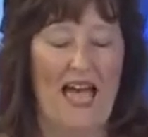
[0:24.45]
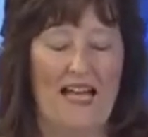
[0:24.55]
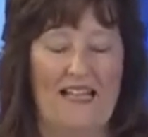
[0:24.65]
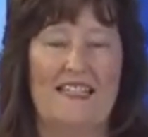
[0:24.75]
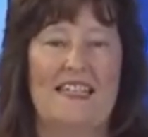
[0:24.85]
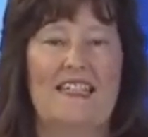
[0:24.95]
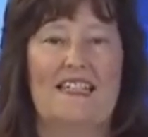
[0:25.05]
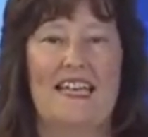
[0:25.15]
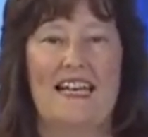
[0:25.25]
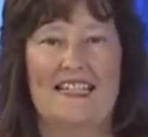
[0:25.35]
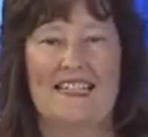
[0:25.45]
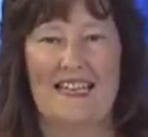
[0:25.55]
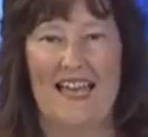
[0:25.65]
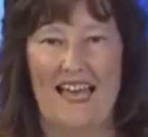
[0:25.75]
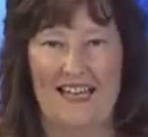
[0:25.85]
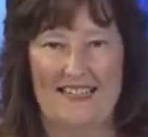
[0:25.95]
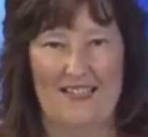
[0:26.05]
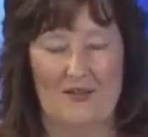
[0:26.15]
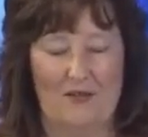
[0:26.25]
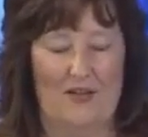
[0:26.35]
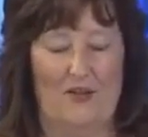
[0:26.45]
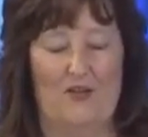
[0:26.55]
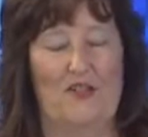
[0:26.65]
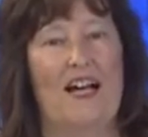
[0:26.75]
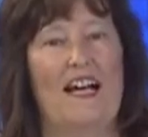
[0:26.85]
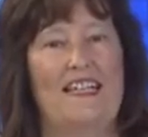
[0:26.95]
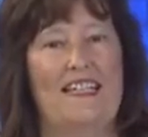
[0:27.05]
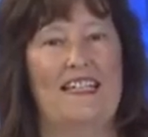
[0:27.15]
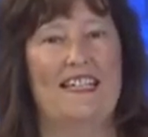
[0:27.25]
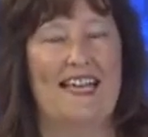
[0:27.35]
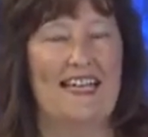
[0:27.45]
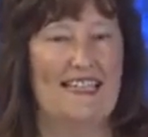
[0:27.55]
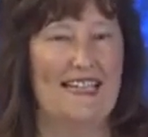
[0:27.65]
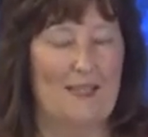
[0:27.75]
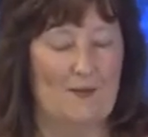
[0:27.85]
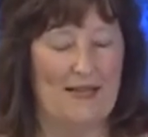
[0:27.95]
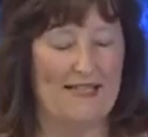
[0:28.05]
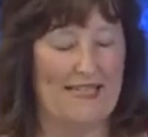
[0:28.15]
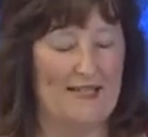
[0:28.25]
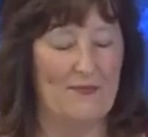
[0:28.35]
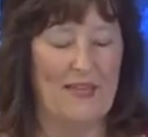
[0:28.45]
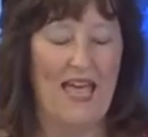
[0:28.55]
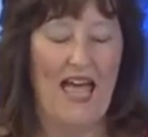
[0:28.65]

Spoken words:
And Sandy has an excellent restaurant guide in this handy little magazine.